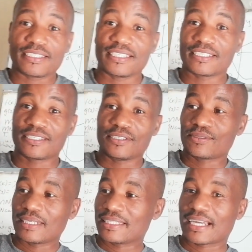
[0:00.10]

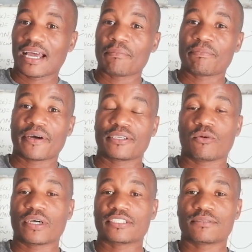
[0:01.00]
Tekiso and the company
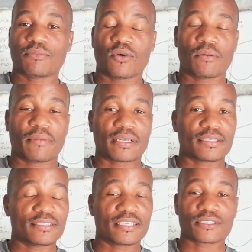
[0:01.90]
once more, man.
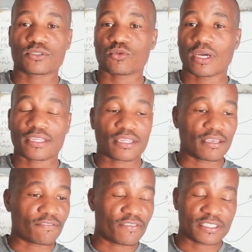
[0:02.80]
There is one
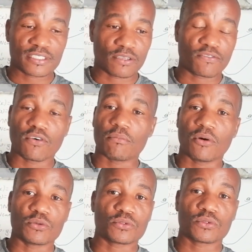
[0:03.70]
thing first and
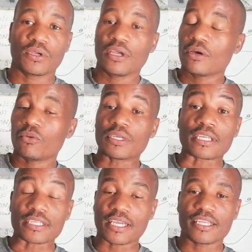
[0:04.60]
foremost. We
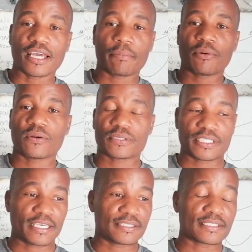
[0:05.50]
really
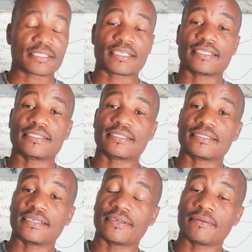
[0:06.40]
apologize
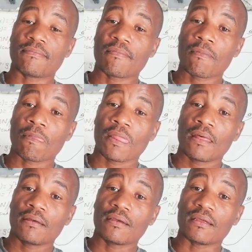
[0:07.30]
regarding
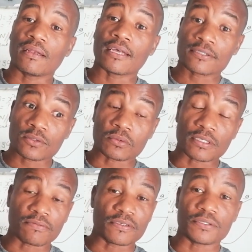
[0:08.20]
last
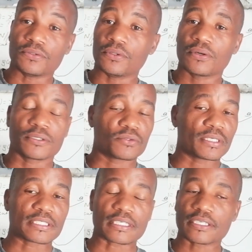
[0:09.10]
week video. It
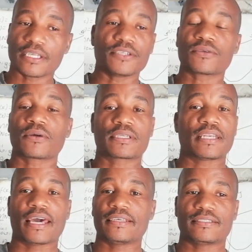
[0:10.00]
was really not
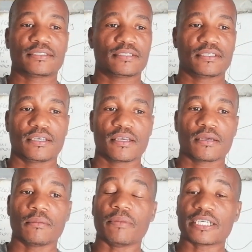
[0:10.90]
nice,
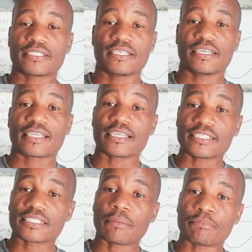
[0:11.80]
but at
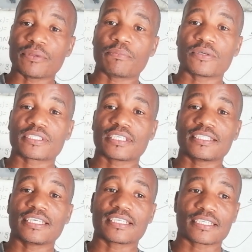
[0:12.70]
least some people say
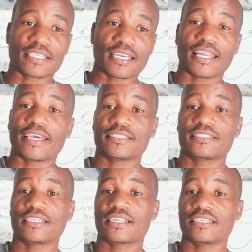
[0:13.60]
they
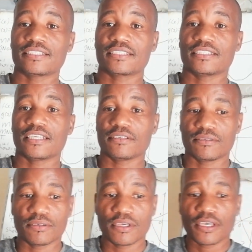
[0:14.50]
realized, at least
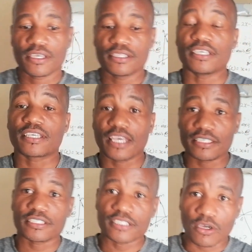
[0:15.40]
they
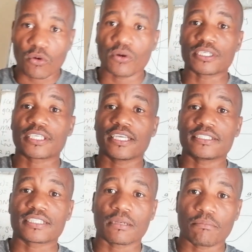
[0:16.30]
catch the
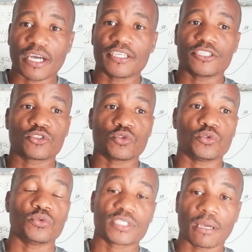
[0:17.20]
content and managed to
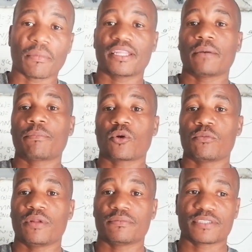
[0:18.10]
do some other
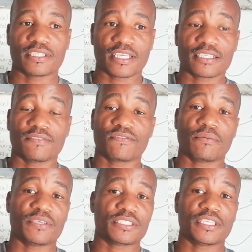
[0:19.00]
problems, and that
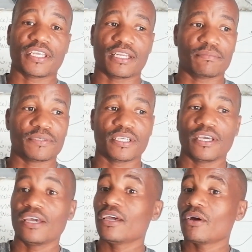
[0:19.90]
information helped.
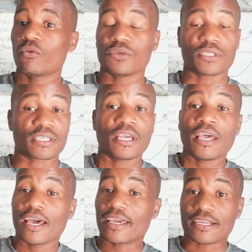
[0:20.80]

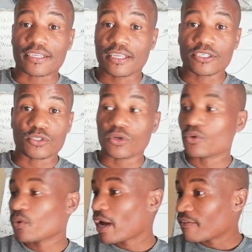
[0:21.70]
I really
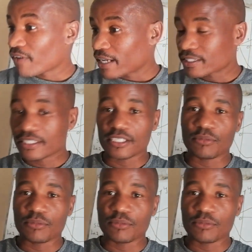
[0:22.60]
don't know. I've asked